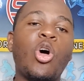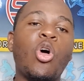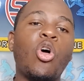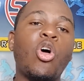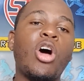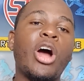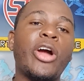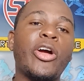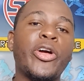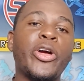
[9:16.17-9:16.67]

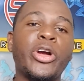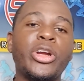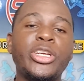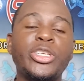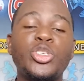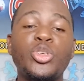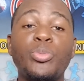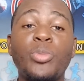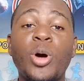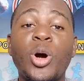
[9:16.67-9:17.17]
or
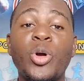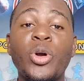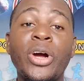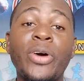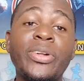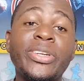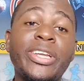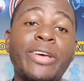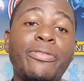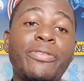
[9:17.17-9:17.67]
early tomorrow,
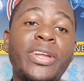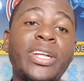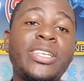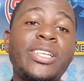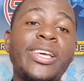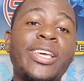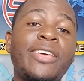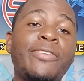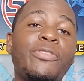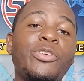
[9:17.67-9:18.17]
I'll
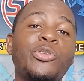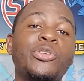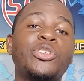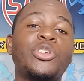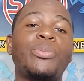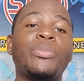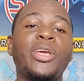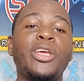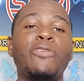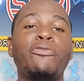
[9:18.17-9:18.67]
definitely give you
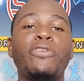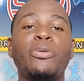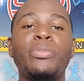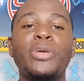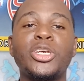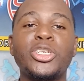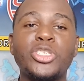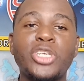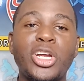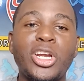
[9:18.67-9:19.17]
some
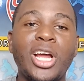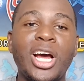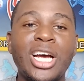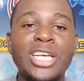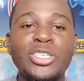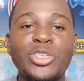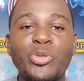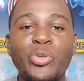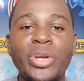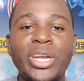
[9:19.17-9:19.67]
information
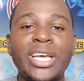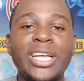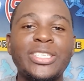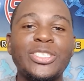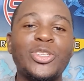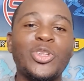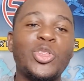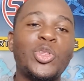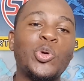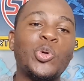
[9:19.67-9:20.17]
as it
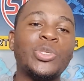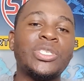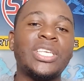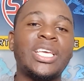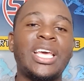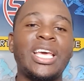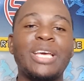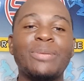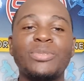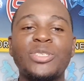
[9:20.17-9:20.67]
relates to those
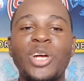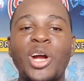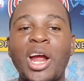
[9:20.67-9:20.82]
games.